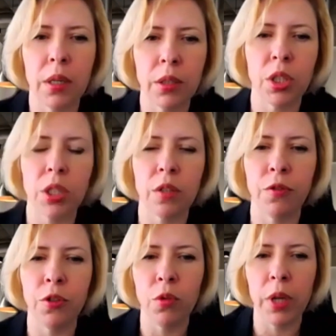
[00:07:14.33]
just a
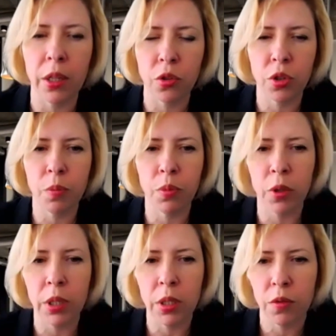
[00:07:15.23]
few entry
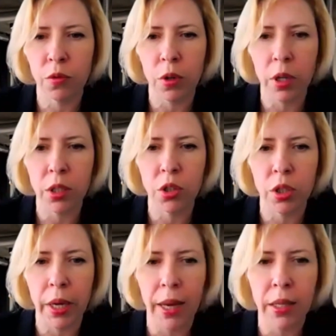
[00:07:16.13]
points for each
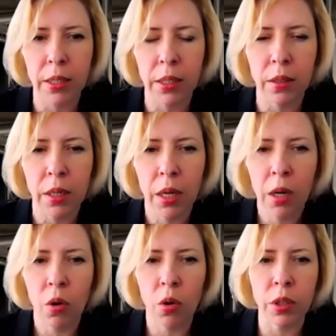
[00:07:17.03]
asset
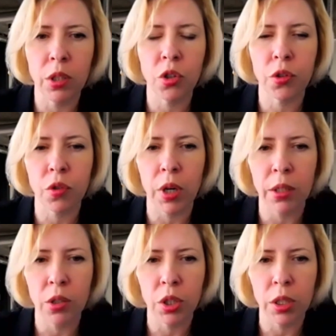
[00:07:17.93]
on each
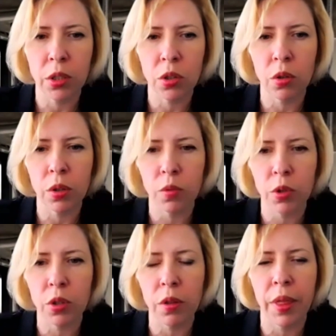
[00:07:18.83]
strategy. So it
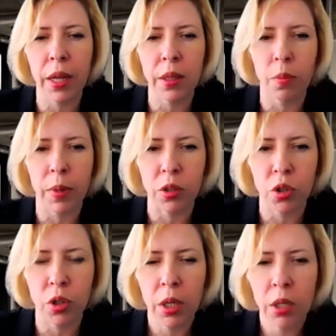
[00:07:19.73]
was not that
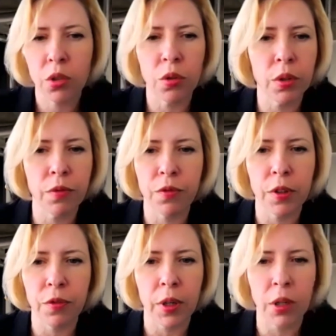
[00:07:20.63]
much. So
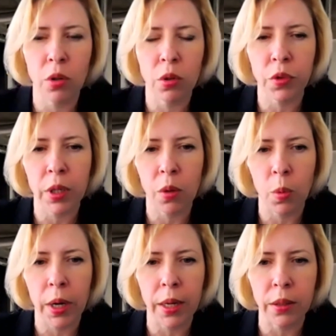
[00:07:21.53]
if I go really
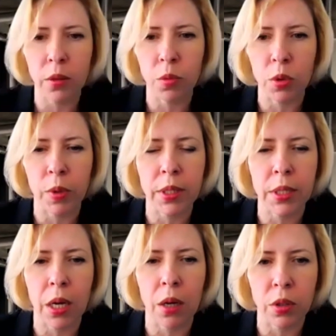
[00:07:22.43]
wild, it was
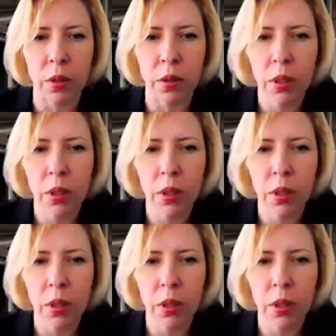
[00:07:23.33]
1,000,